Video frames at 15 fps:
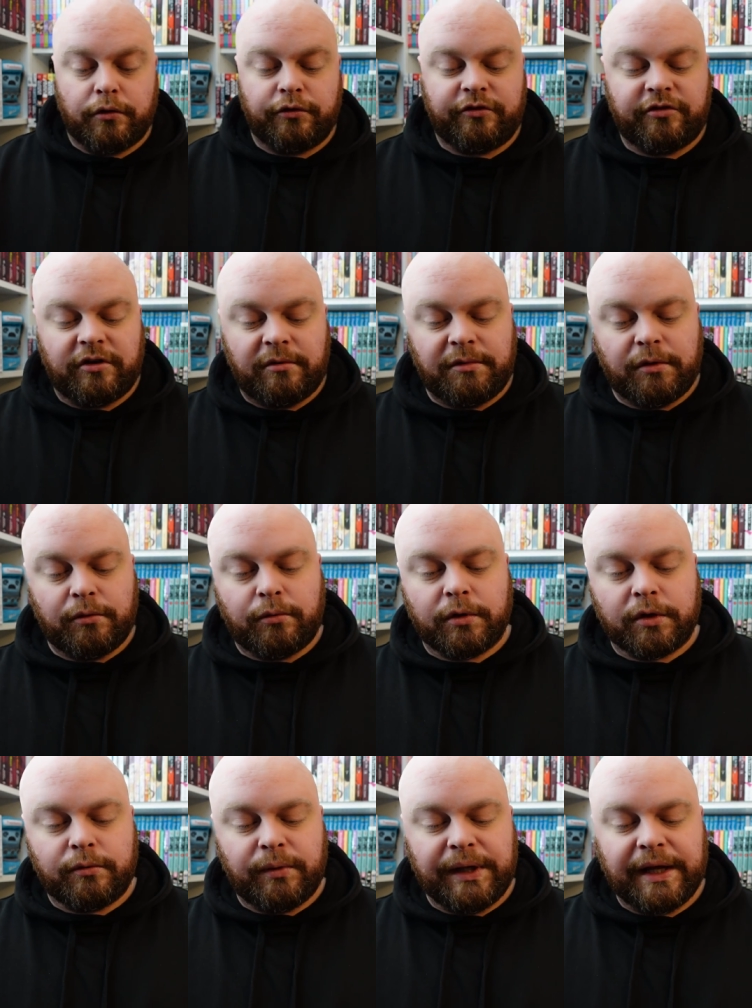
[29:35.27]
Oshimi
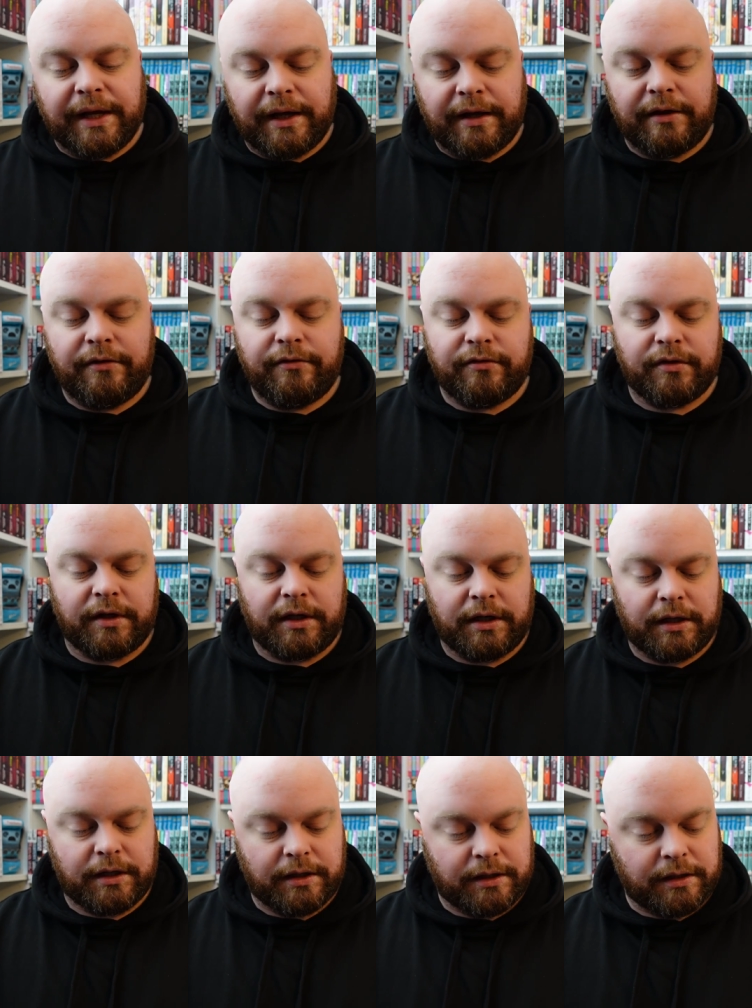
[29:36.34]
work we have,
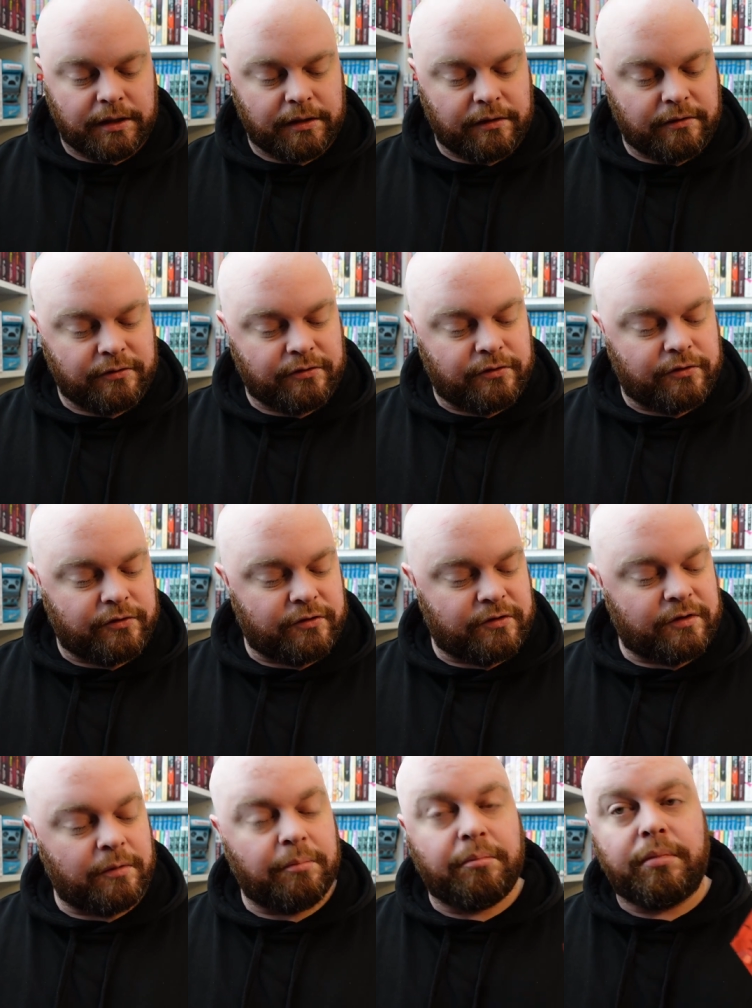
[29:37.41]
and this is
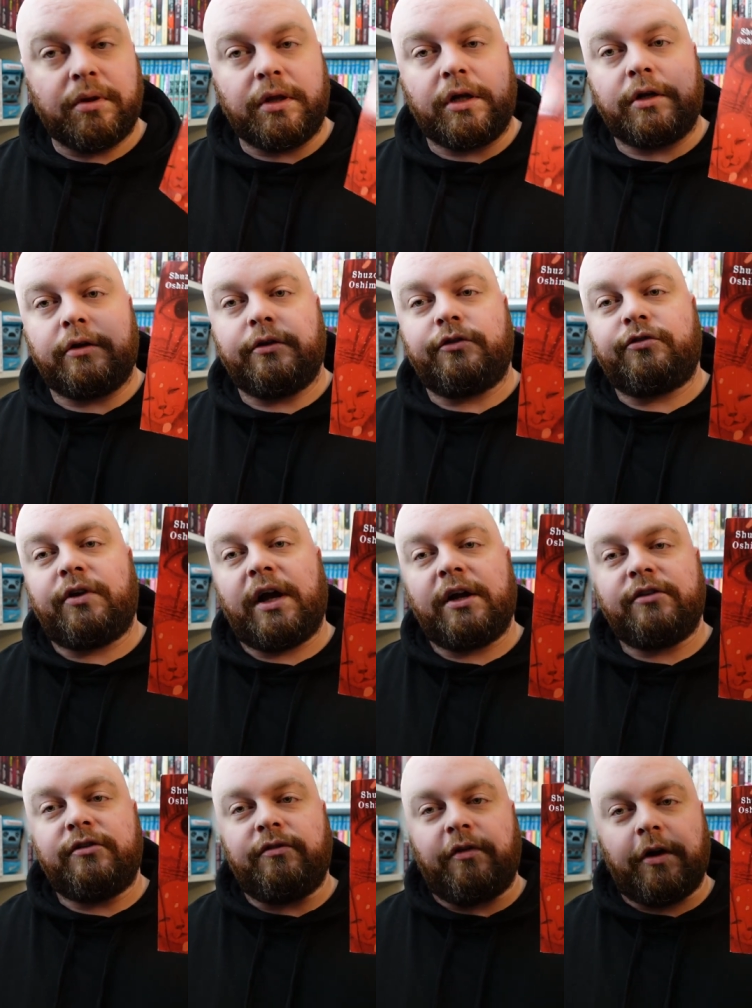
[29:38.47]
Blood on the
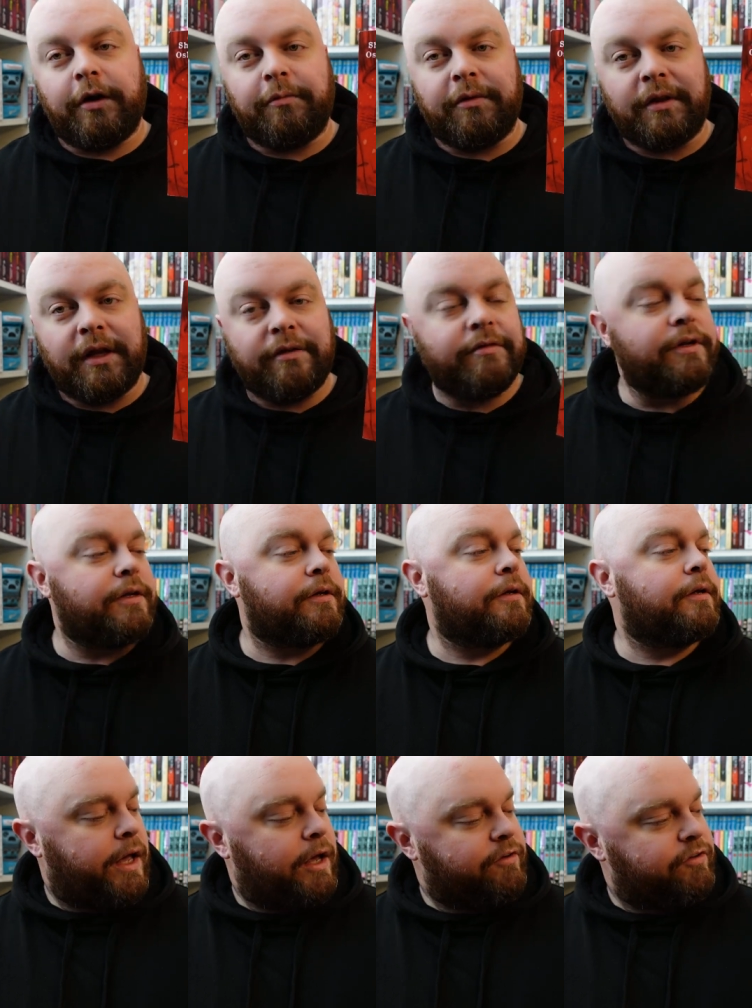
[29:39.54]
Tracks, volume 11.
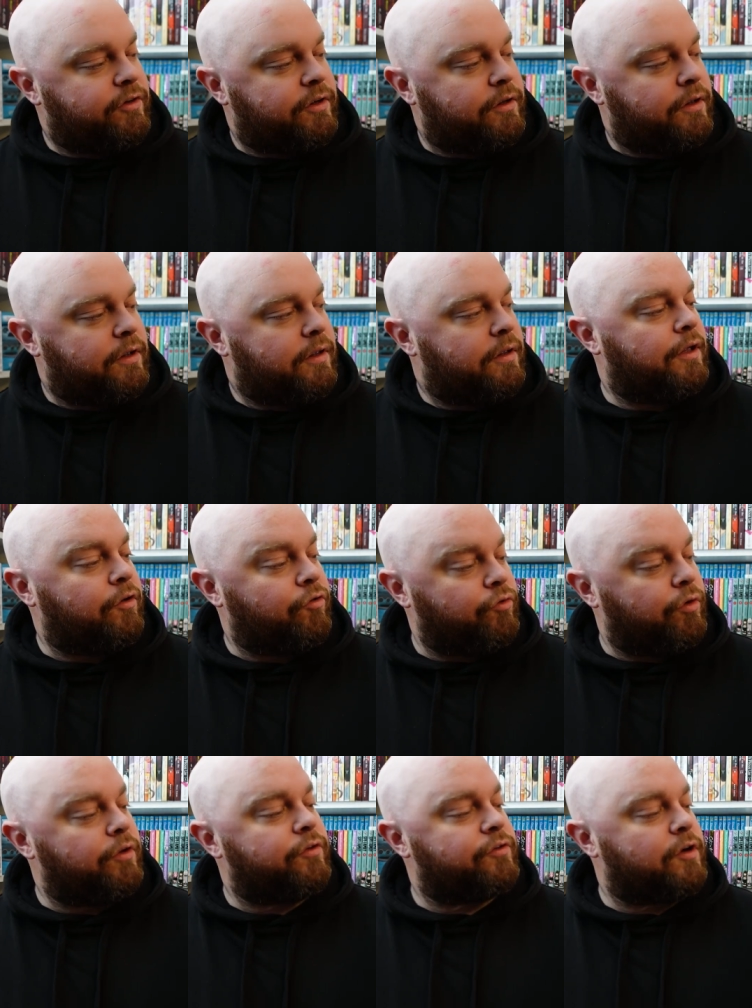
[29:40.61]
I actually
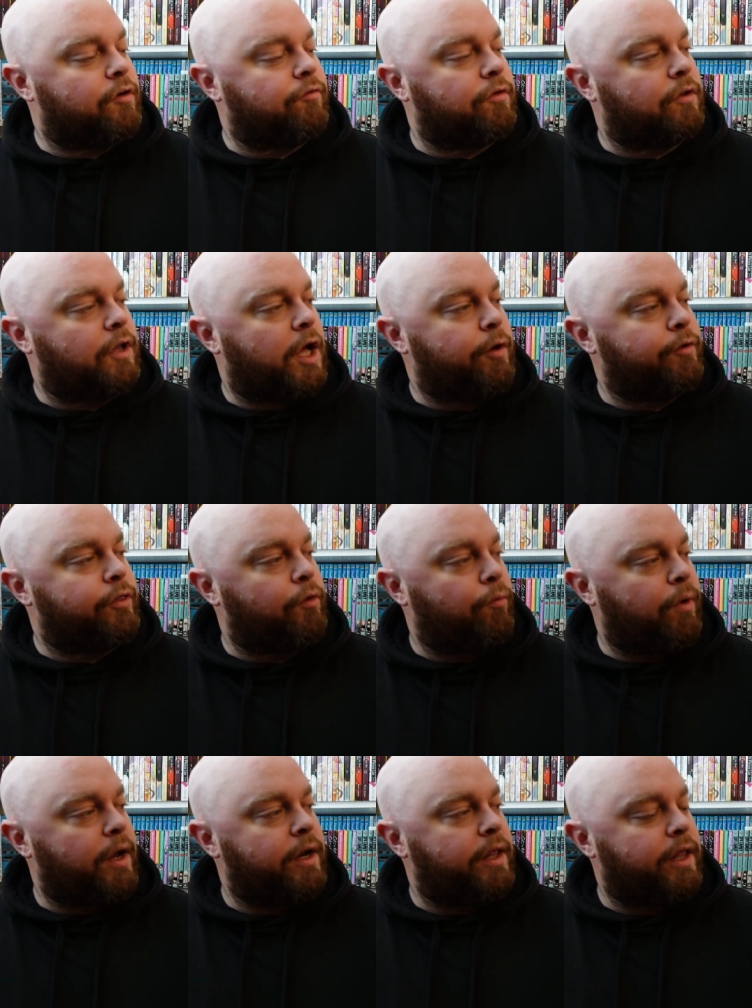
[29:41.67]
enjoy this cover a lot with the
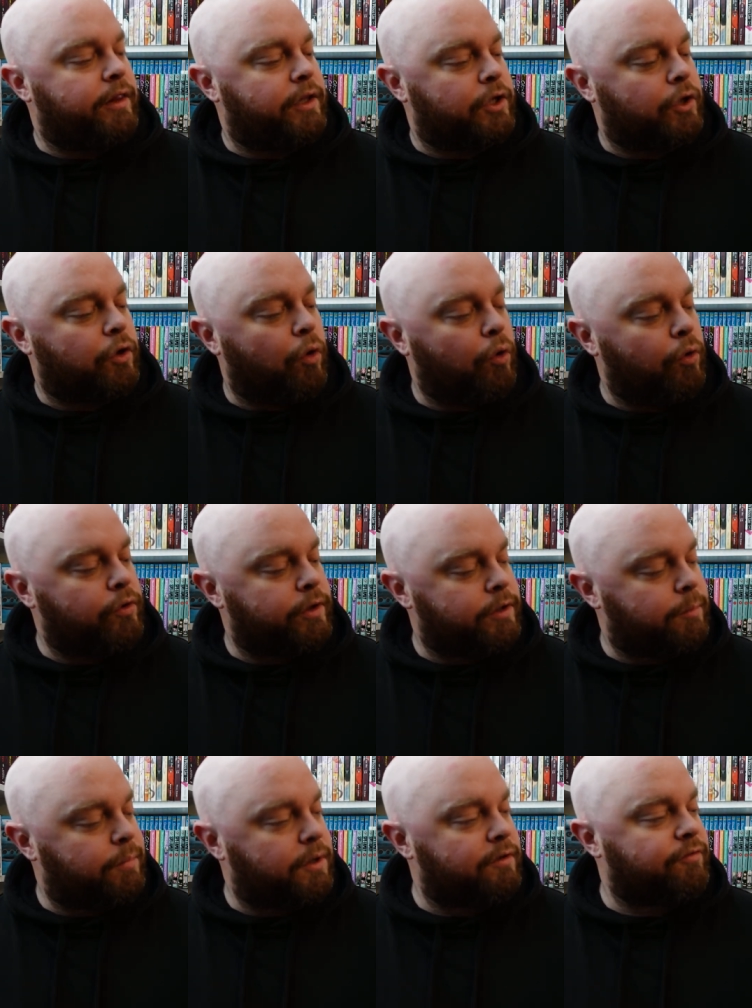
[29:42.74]
red and the gold on the
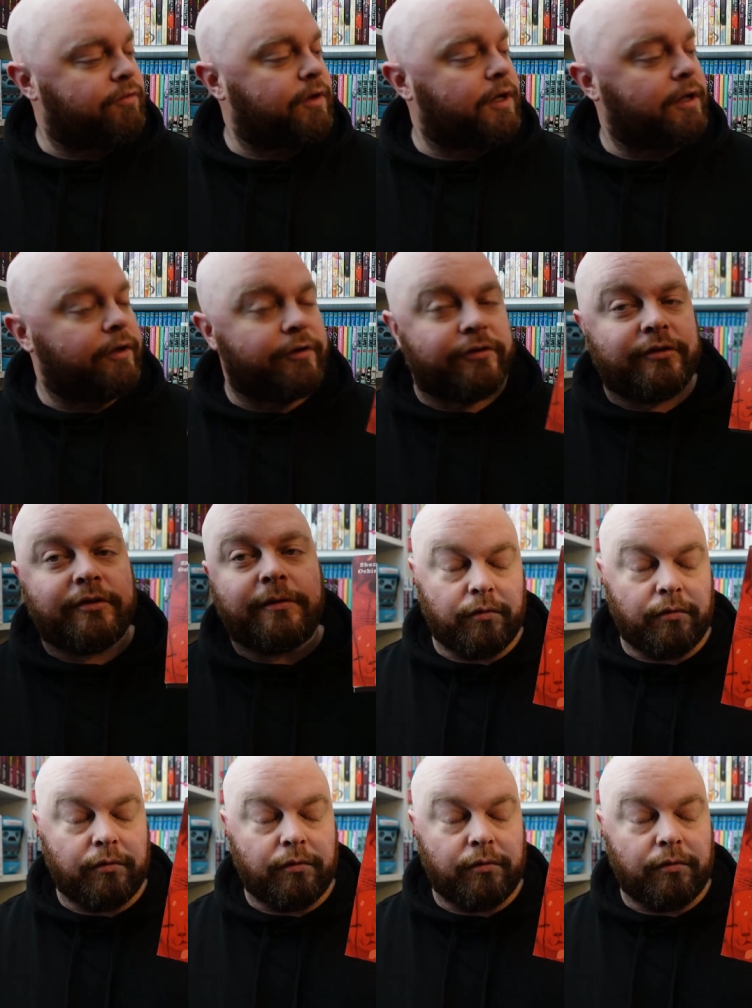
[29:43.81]
butterflies.